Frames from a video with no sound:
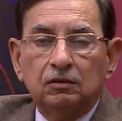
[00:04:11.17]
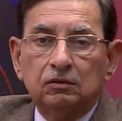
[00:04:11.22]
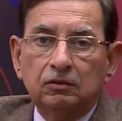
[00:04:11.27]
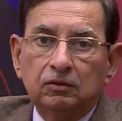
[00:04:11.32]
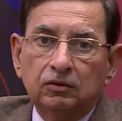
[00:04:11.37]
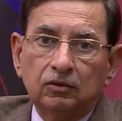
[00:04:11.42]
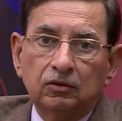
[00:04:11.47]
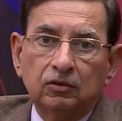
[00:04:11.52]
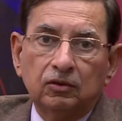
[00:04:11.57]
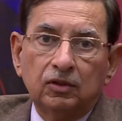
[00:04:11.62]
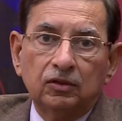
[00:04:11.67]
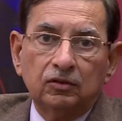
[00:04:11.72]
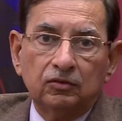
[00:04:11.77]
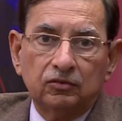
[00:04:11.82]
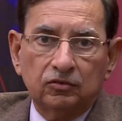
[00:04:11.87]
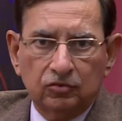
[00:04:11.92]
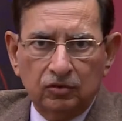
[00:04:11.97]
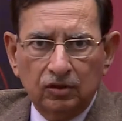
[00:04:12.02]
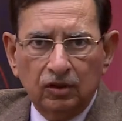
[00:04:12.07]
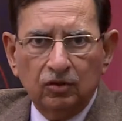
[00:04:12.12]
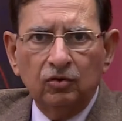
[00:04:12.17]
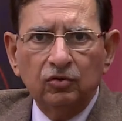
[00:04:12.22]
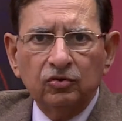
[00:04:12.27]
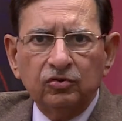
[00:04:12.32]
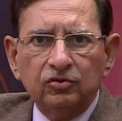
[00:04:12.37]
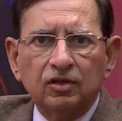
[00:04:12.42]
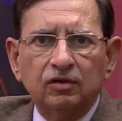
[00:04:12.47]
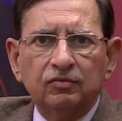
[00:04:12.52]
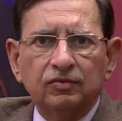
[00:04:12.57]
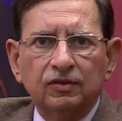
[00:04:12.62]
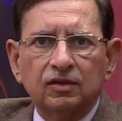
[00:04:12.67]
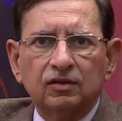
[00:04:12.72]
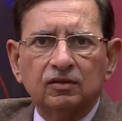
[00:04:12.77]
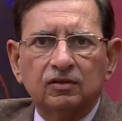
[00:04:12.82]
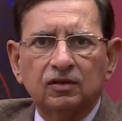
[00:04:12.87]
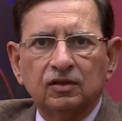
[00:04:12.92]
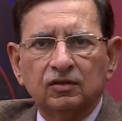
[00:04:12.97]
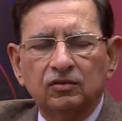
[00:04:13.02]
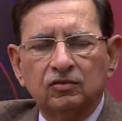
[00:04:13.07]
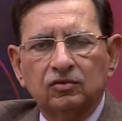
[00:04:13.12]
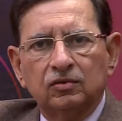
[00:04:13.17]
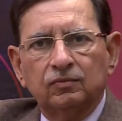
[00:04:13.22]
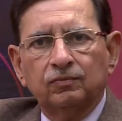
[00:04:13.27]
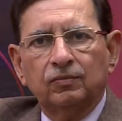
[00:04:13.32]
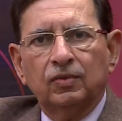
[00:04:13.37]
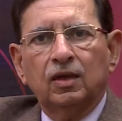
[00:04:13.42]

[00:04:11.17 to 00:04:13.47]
you know, and a host of other things.